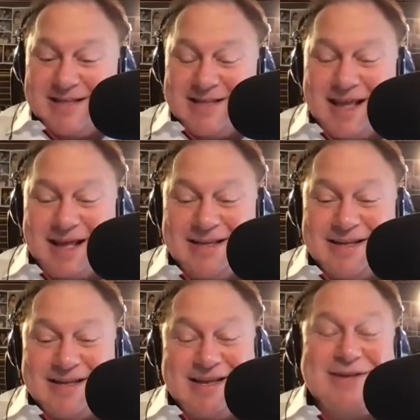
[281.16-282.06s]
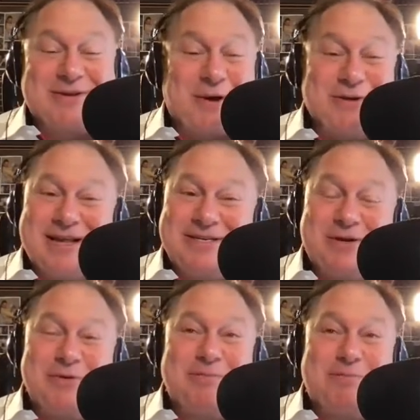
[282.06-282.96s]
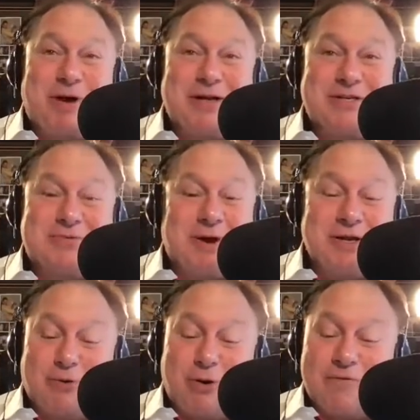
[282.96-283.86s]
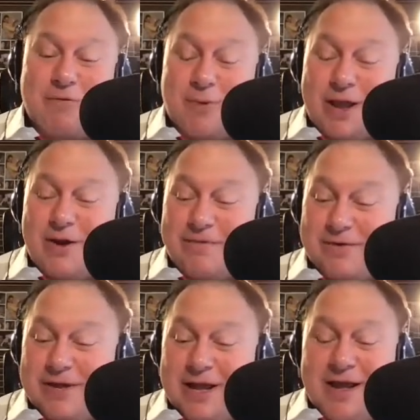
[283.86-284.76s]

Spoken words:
Yeah, he's shooting prices right. You're way over.